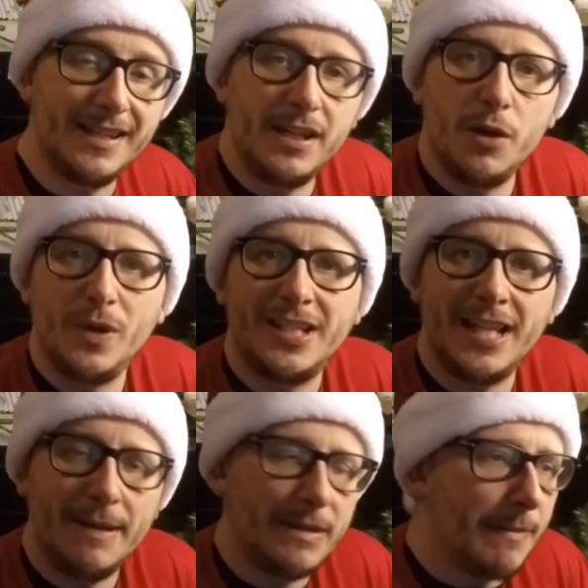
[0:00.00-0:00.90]
We
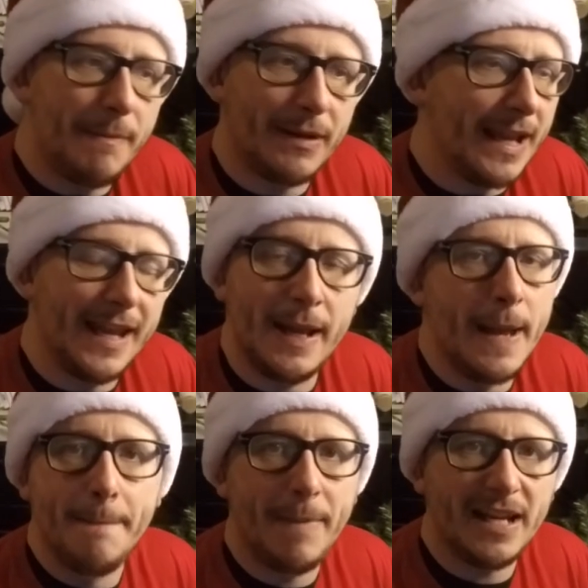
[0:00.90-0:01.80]
seem to be playing
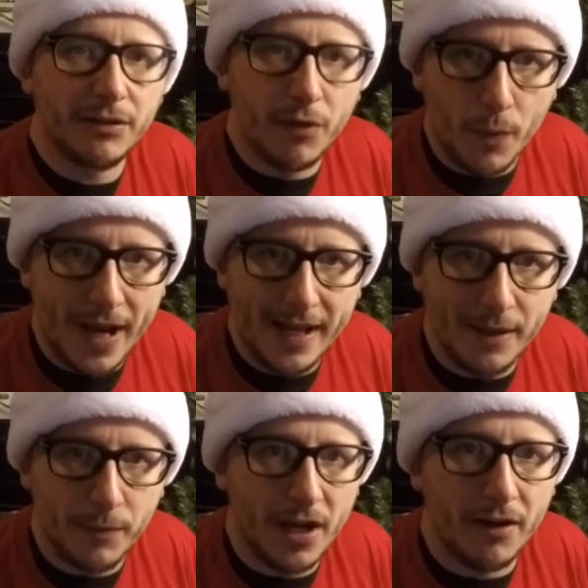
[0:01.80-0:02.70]
better away
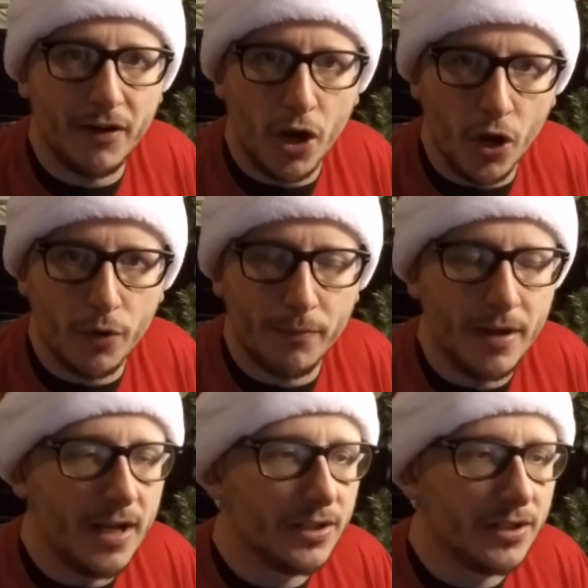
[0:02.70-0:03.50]
than we are at home,